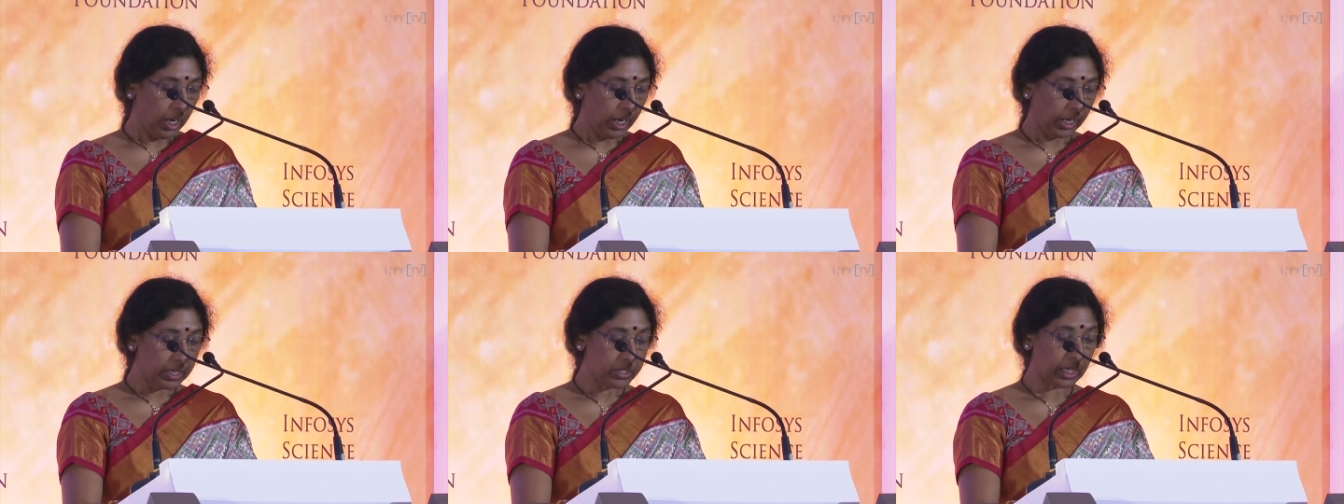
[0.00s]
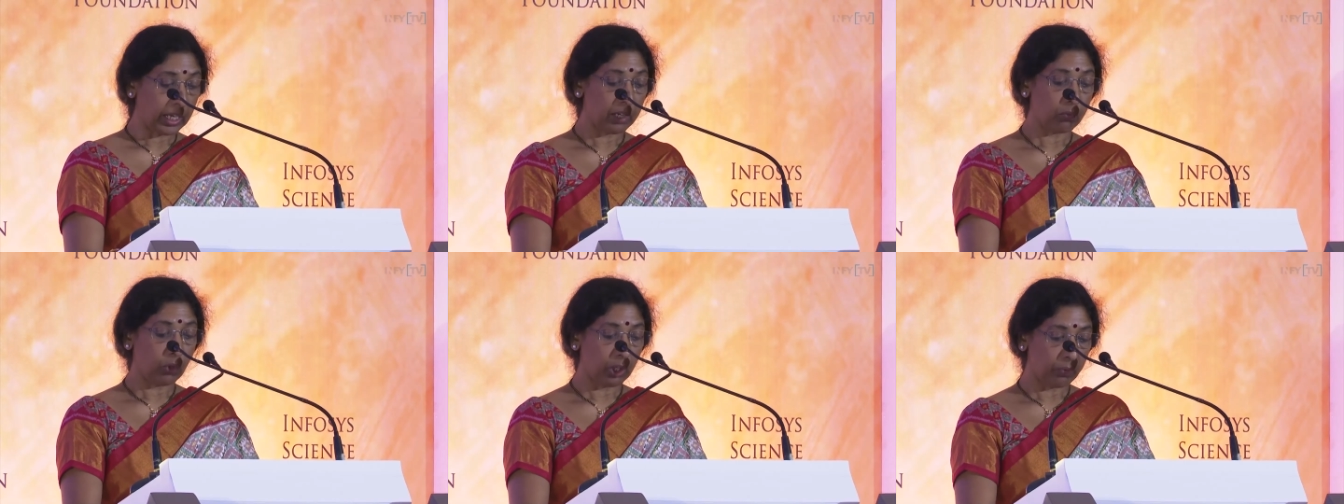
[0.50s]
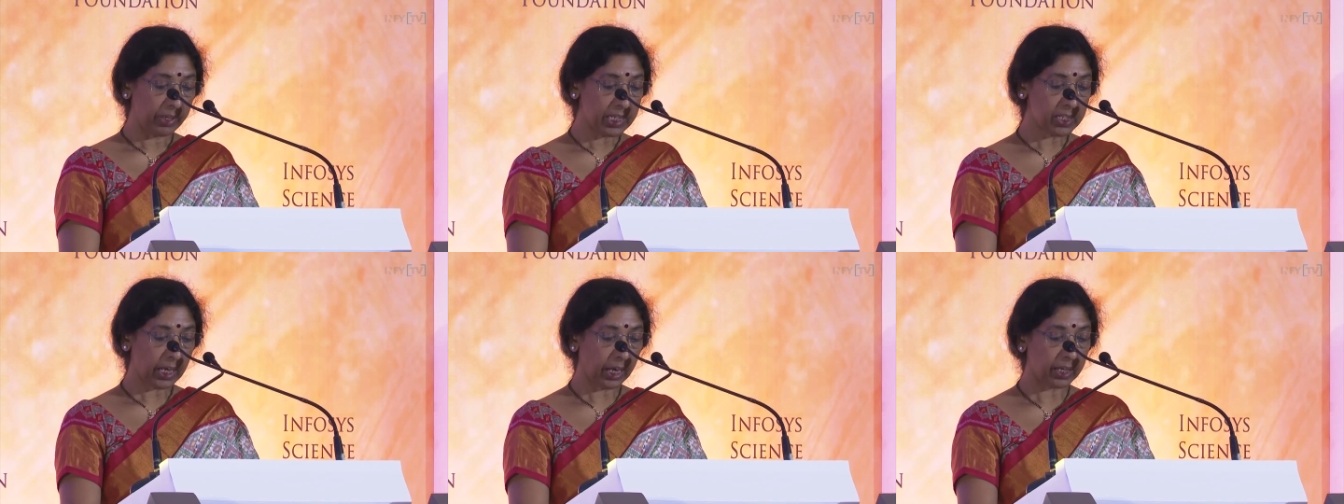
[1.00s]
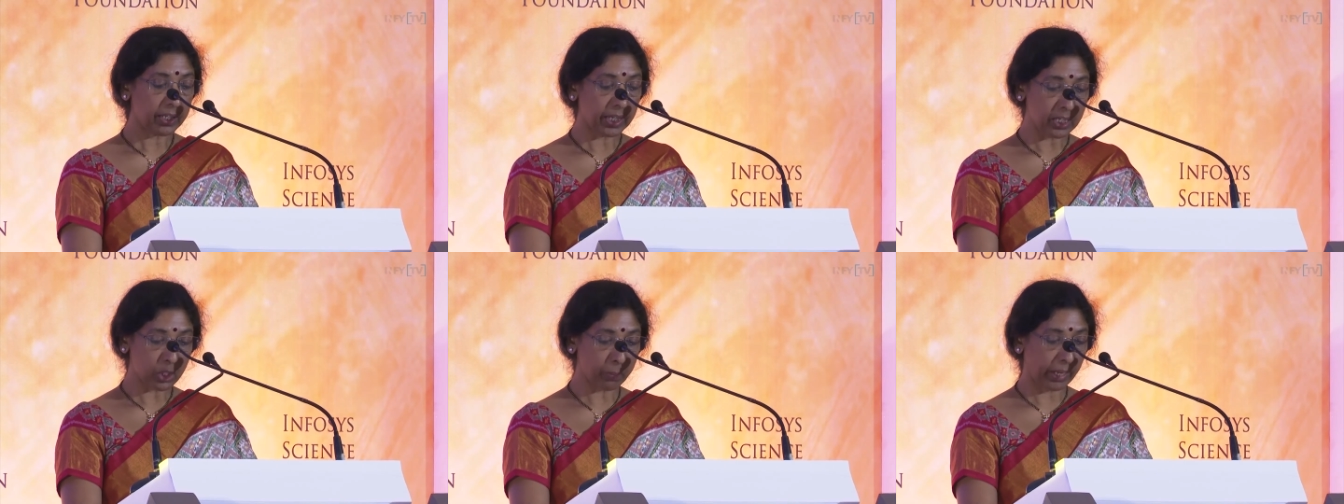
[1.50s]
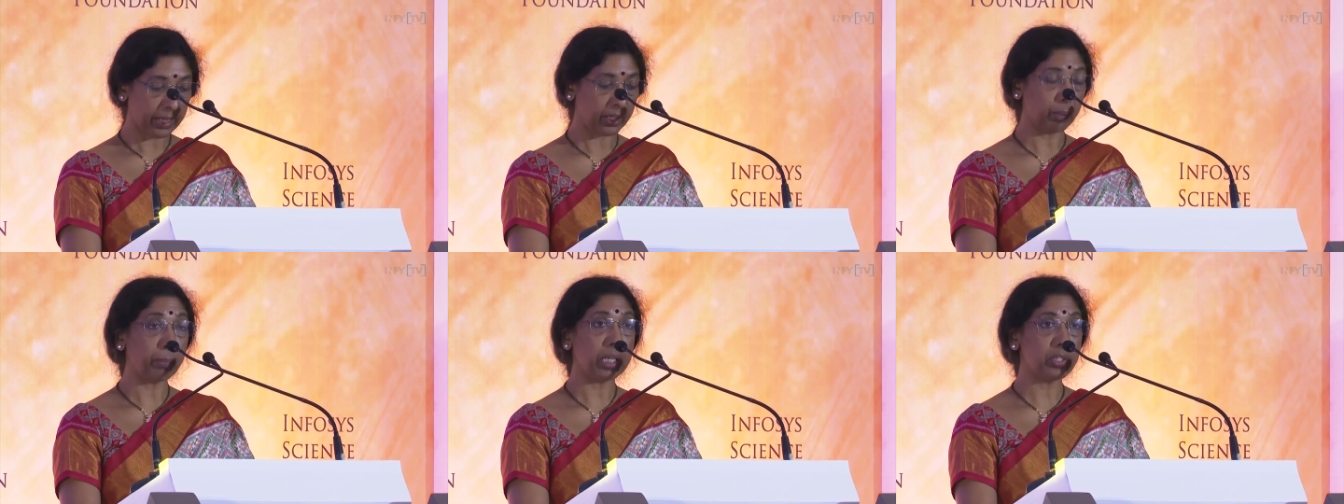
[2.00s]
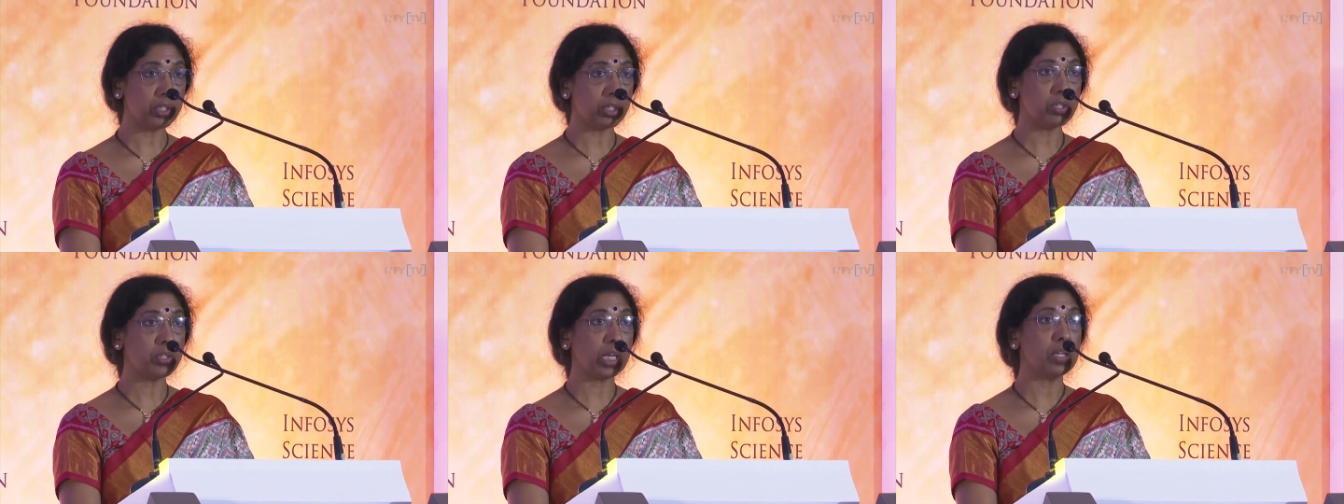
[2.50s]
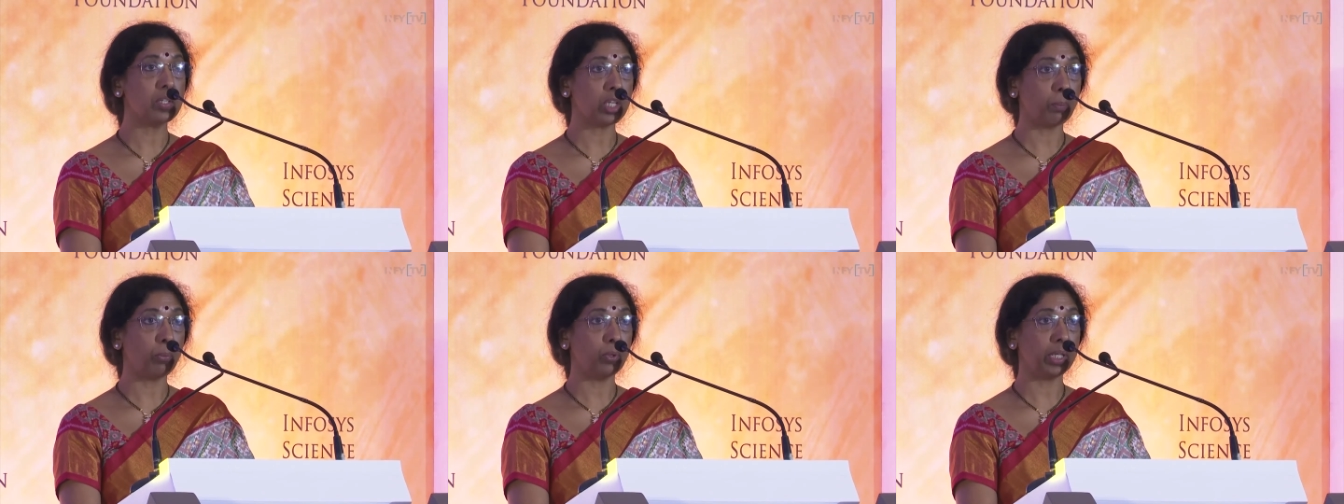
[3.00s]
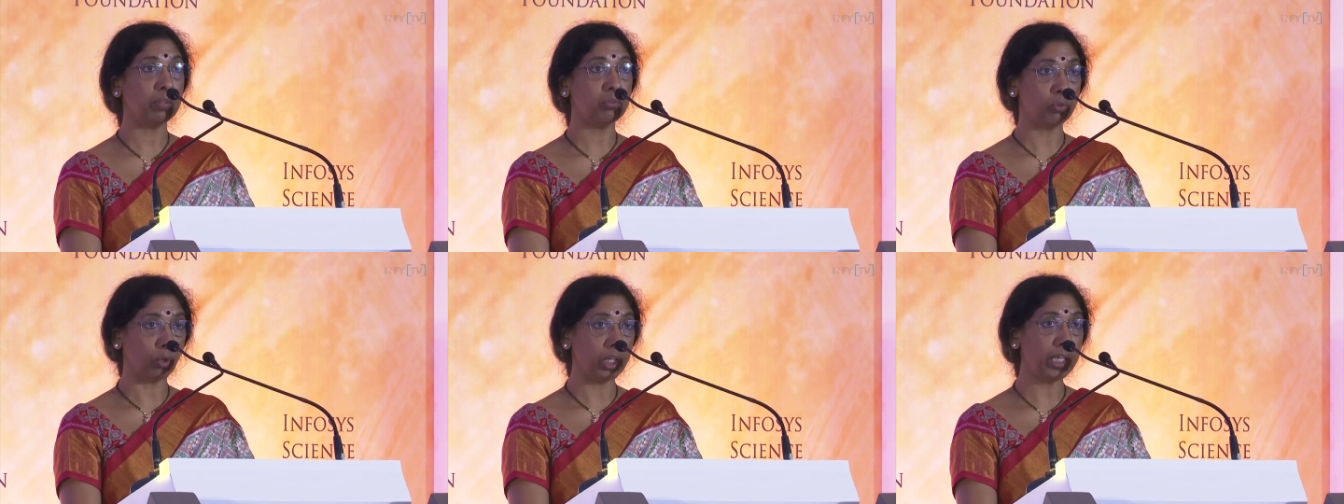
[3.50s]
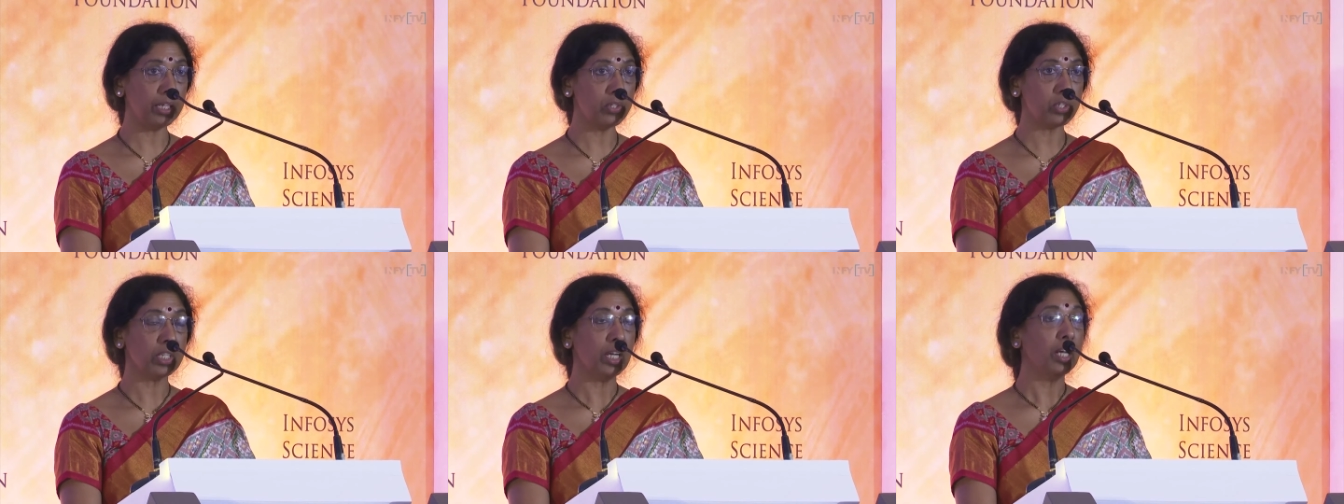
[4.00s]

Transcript: And I have always had inspiring mentors and supportive colleagues,